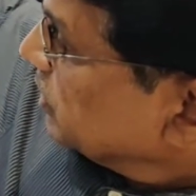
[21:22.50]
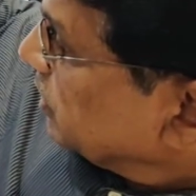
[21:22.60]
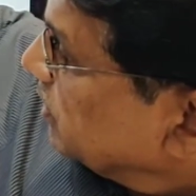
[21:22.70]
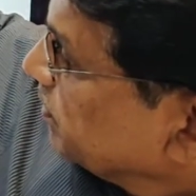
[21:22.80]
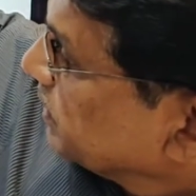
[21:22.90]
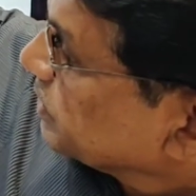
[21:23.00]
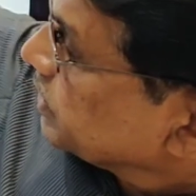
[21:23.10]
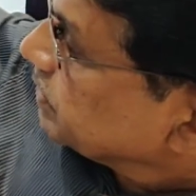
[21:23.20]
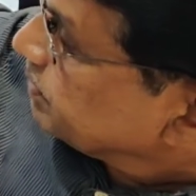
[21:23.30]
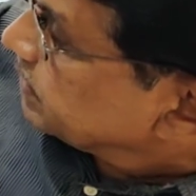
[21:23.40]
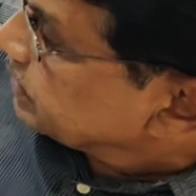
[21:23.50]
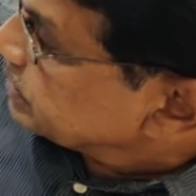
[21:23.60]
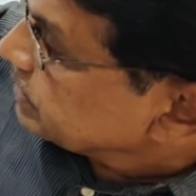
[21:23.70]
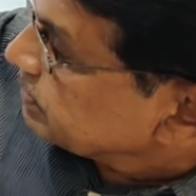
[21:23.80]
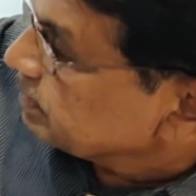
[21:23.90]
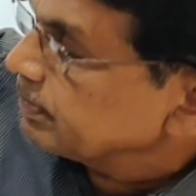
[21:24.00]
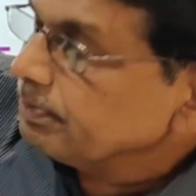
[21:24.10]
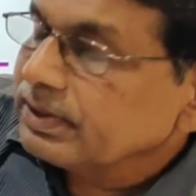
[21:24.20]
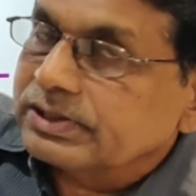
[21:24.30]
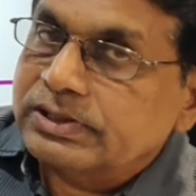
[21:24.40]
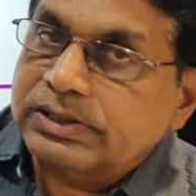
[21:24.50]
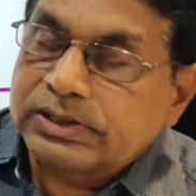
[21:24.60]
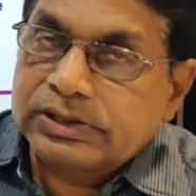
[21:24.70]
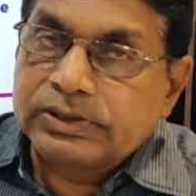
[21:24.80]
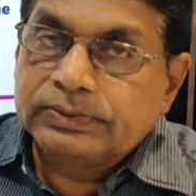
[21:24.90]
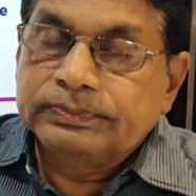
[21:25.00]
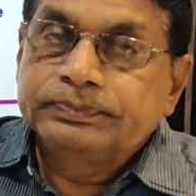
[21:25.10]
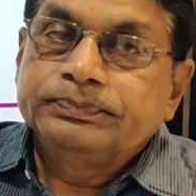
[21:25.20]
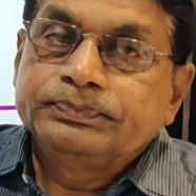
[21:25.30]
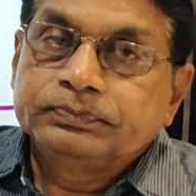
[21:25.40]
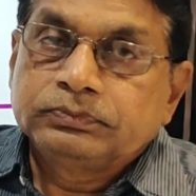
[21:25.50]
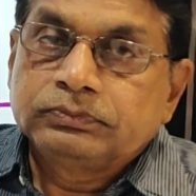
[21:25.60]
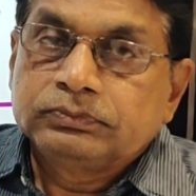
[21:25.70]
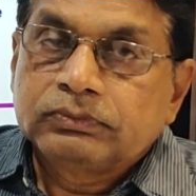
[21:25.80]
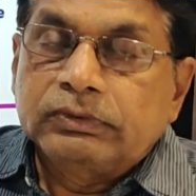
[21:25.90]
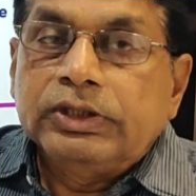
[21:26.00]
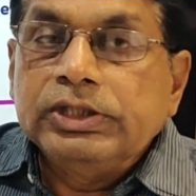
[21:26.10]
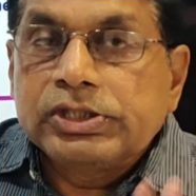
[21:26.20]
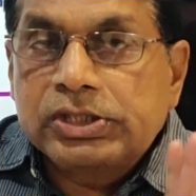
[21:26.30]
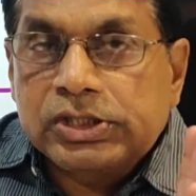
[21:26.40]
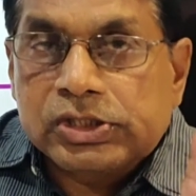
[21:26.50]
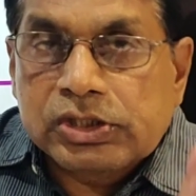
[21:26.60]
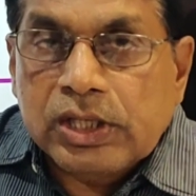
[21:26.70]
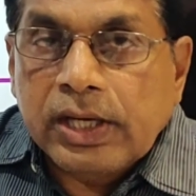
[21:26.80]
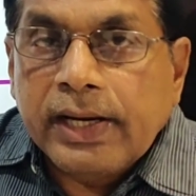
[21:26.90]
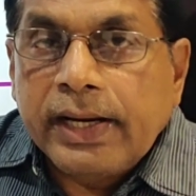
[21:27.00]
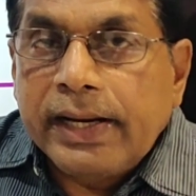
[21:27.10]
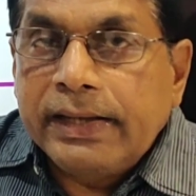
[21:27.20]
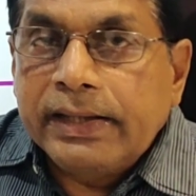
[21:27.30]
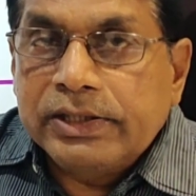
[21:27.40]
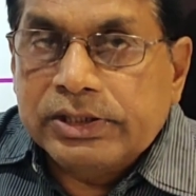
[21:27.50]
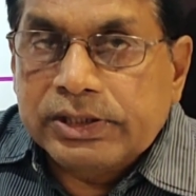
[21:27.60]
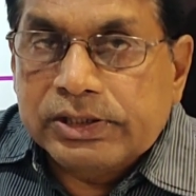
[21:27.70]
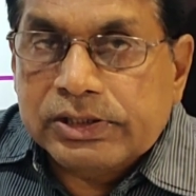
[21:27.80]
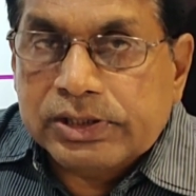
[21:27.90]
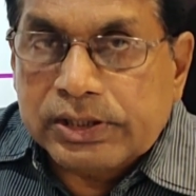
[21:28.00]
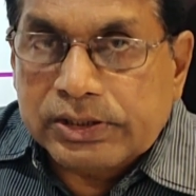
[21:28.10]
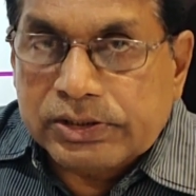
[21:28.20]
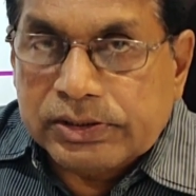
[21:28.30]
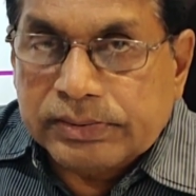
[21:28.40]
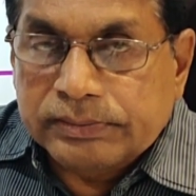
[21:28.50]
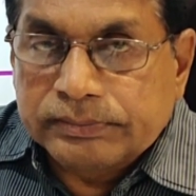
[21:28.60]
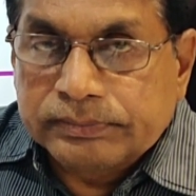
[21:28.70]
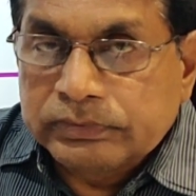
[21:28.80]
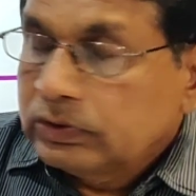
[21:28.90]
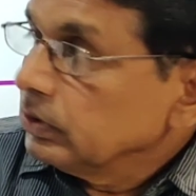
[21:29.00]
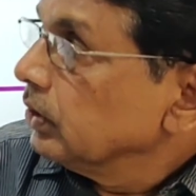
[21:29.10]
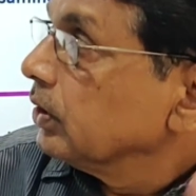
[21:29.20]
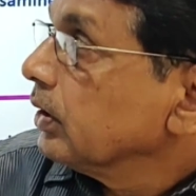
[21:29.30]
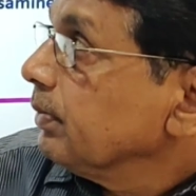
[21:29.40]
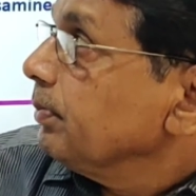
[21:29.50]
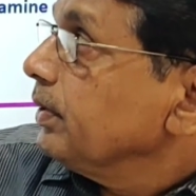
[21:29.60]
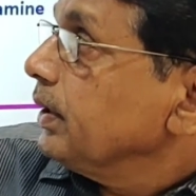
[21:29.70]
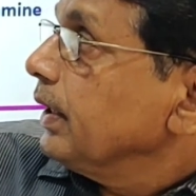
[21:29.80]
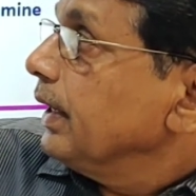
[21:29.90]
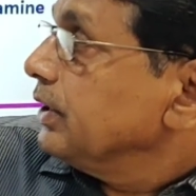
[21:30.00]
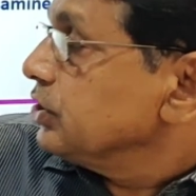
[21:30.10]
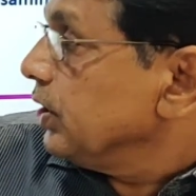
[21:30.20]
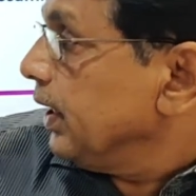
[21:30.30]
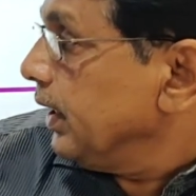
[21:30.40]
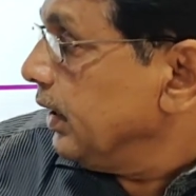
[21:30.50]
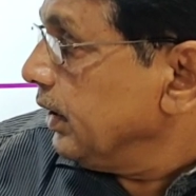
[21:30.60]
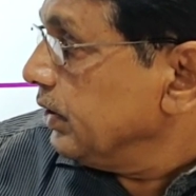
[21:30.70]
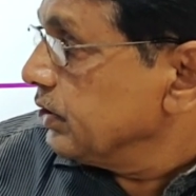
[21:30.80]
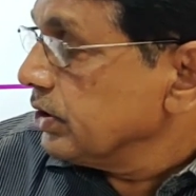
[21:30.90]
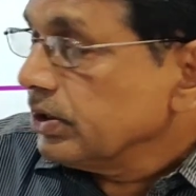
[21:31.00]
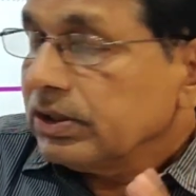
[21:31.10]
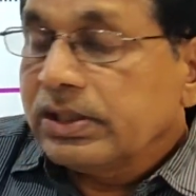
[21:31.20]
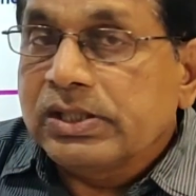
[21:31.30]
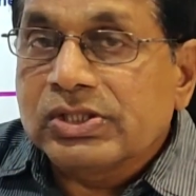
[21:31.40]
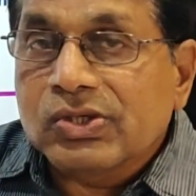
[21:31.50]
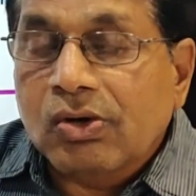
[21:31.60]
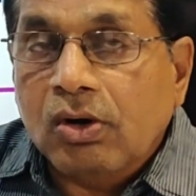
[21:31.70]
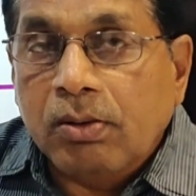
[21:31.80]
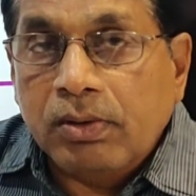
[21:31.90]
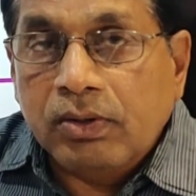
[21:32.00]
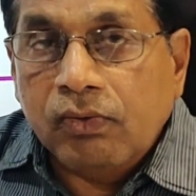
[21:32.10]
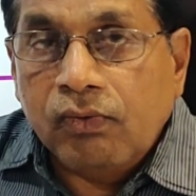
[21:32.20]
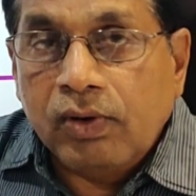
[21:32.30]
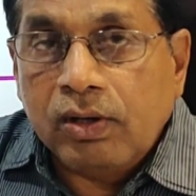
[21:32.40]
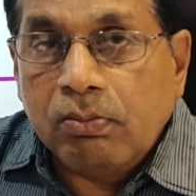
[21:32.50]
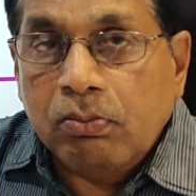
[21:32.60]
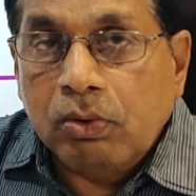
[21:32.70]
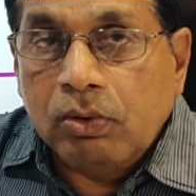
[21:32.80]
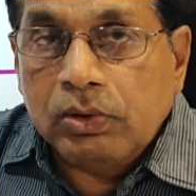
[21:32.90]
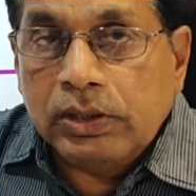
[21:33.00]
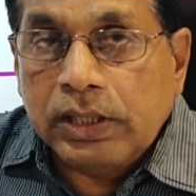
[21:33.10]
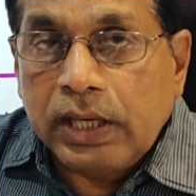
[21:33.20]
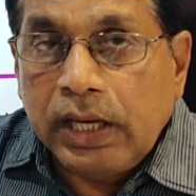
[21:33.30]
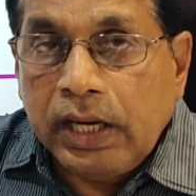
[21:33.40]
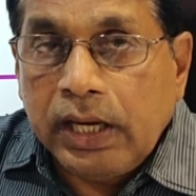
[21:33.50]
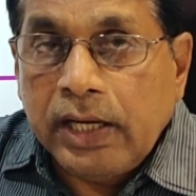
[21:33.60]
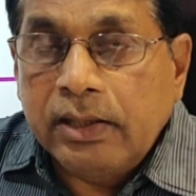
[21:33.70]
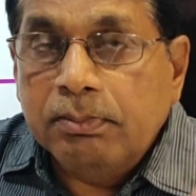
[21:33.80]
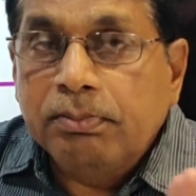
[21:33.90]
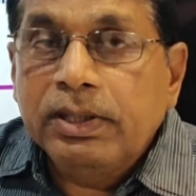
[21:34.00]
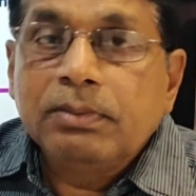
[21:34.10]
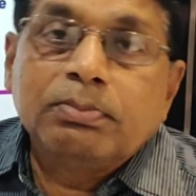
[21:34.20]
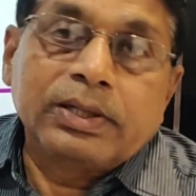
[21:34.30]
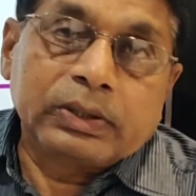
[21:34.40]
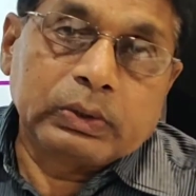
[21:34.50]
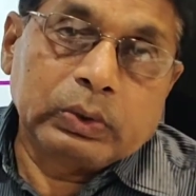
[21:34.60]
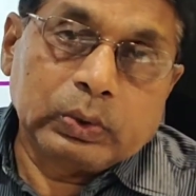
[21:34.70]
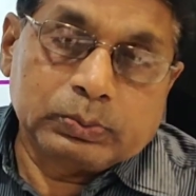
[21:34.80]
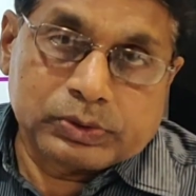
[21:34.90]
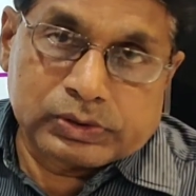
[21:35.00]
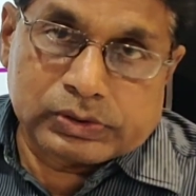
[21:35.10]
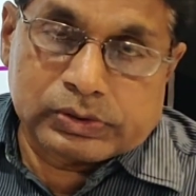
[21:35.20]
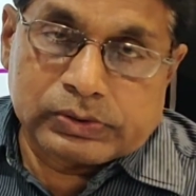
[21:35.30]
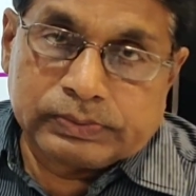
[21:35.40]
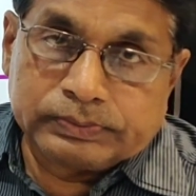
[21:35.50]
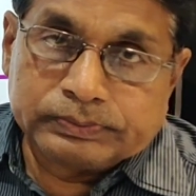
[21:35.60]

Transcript: not present, but this will be present. This is the antigenic structure. Remember, H antigen is common for both A and B blood groups.